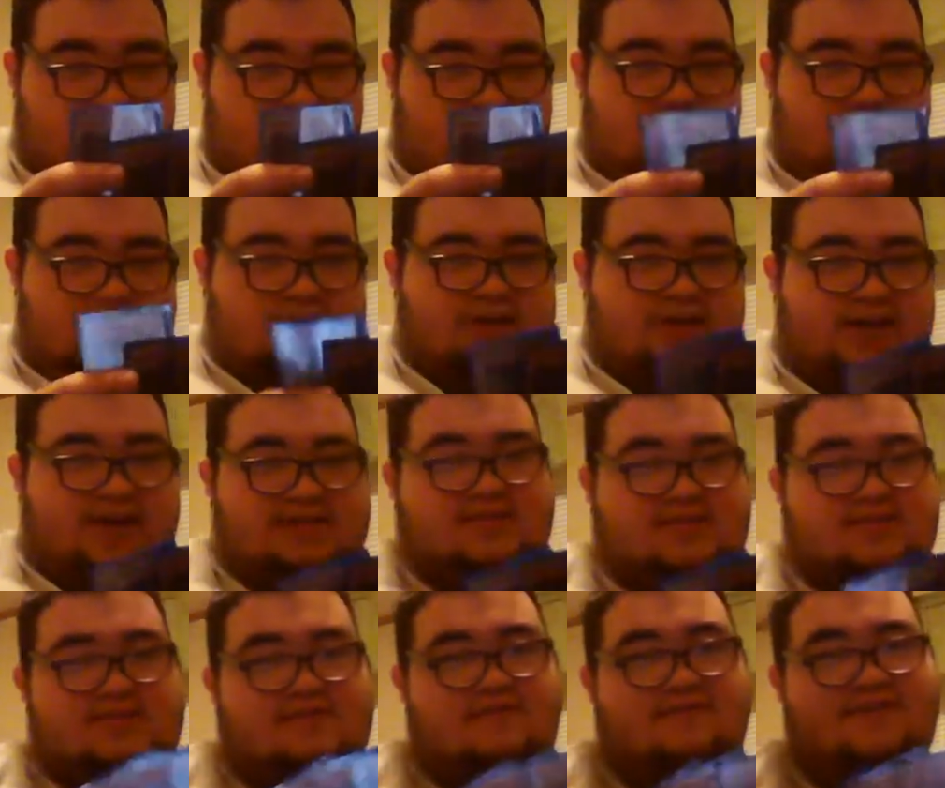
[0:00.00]
which I guess
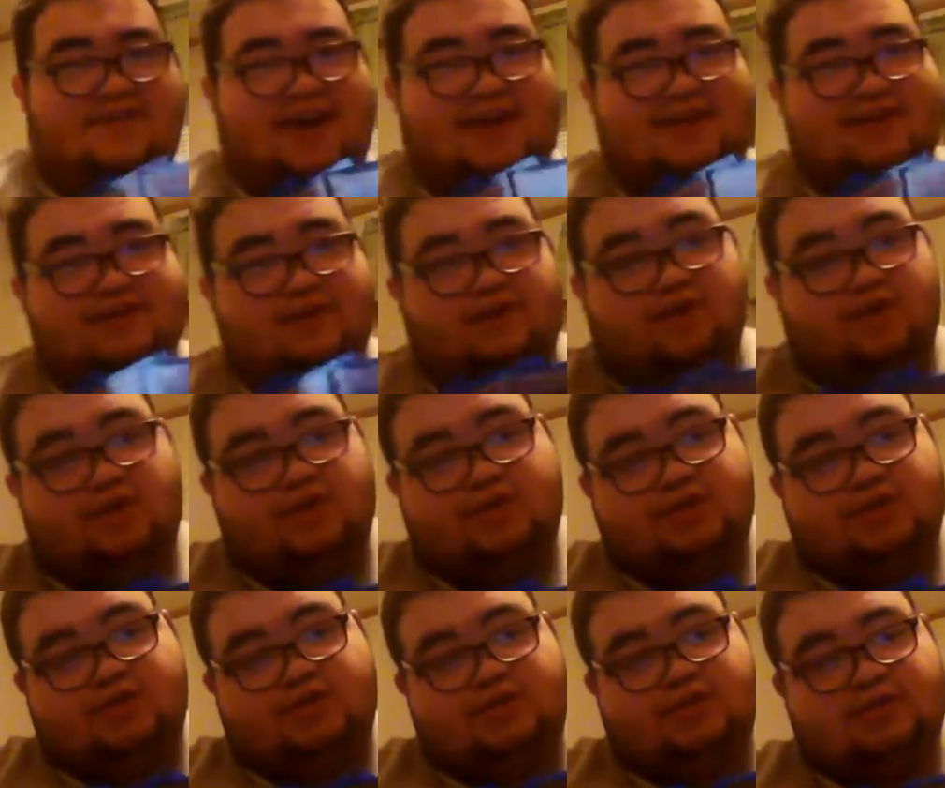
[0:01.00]
is the vassal
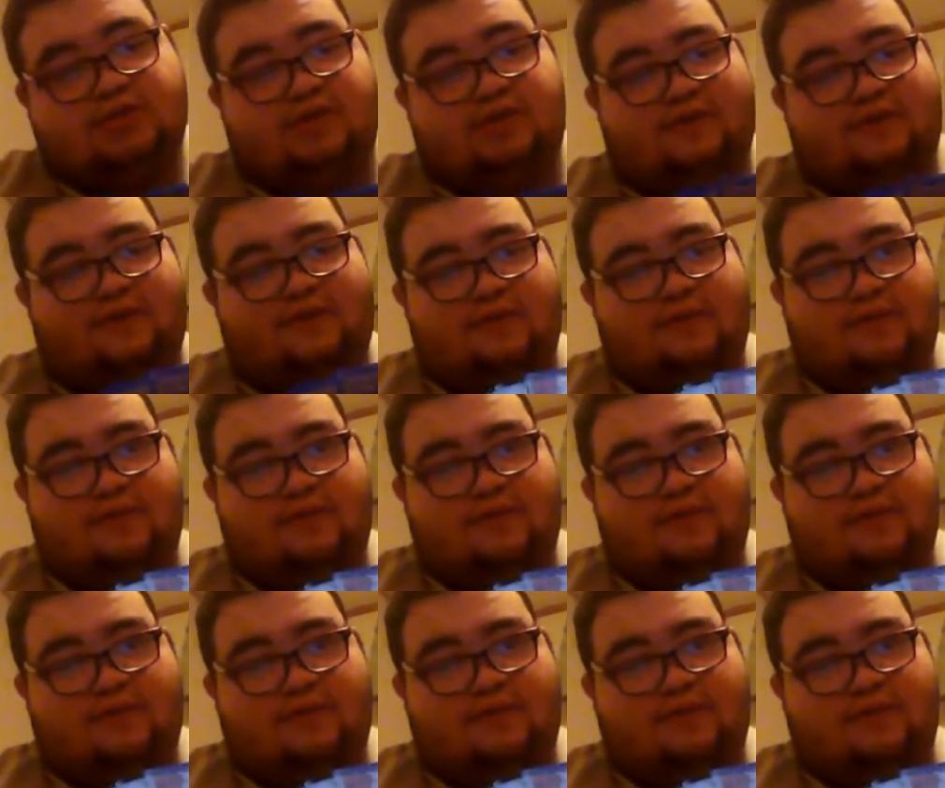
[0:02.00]
versions of